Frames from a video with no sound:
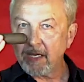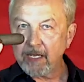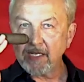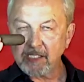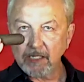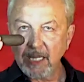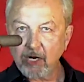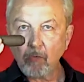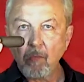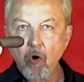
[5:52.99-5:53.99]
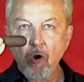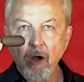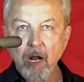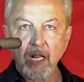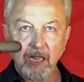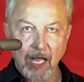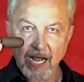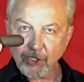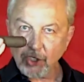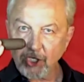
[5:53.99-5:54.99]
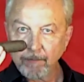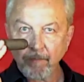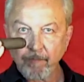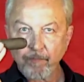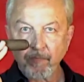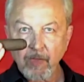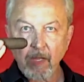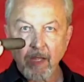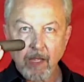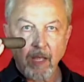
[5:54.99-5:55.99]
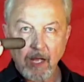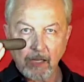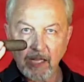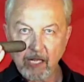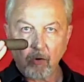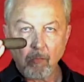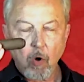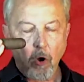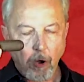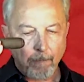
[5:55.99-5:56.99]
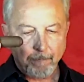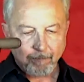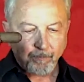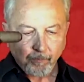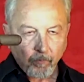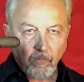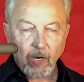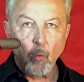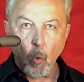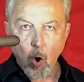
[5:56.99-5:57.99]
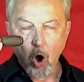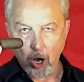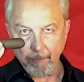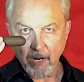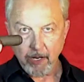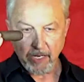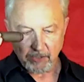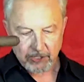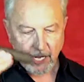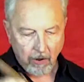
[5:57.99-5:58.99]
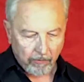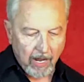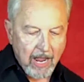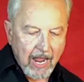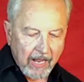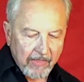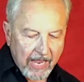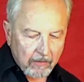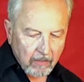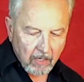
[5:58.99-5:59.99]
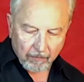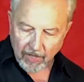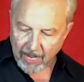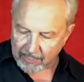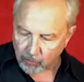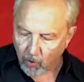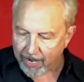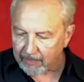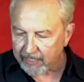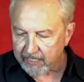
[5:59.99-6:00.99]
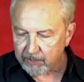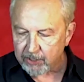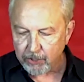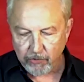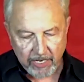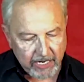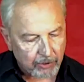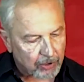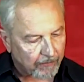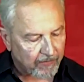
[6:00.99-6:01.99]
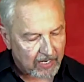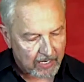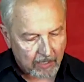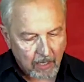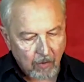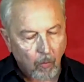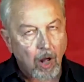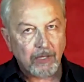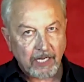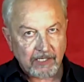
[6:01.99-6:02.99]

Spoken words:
it's a little more lush, a little more warm in tone, and that applies widely to each of the walnut